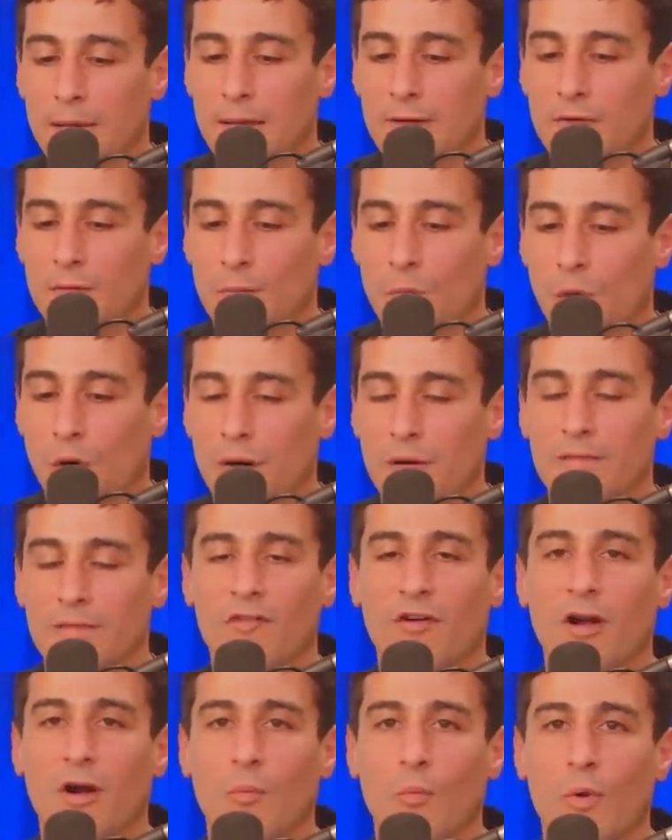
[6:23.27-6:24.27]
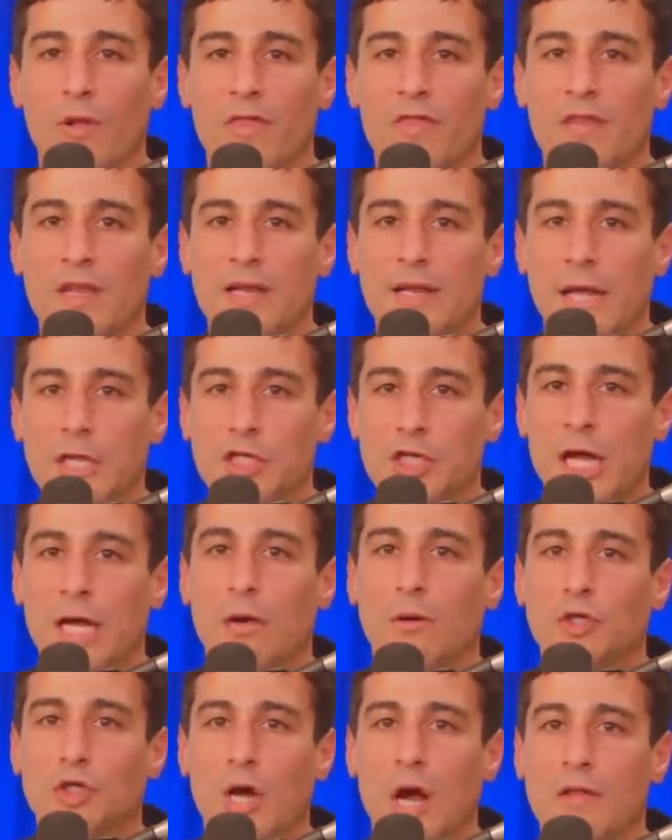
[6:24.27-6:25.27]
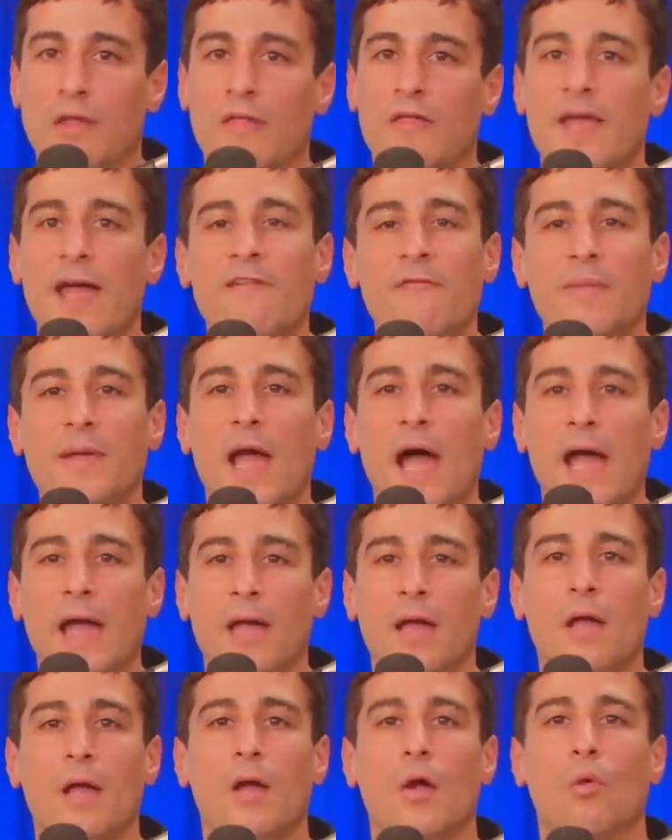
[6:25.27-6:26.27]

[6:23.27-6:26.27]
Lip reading: even more confirmed with the Danchenko trial, that the FBI